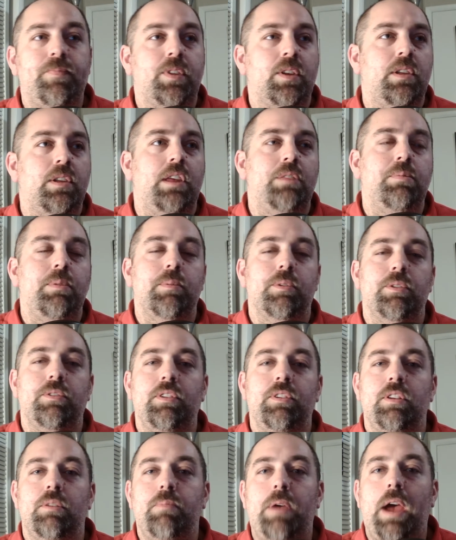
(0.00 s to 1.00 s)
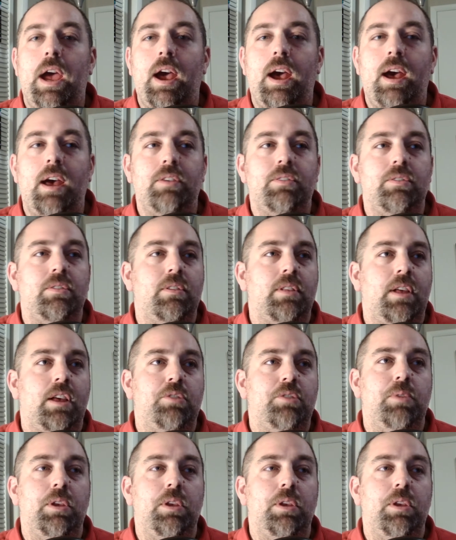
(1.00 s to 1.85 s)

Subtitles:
allows people to see their past, allows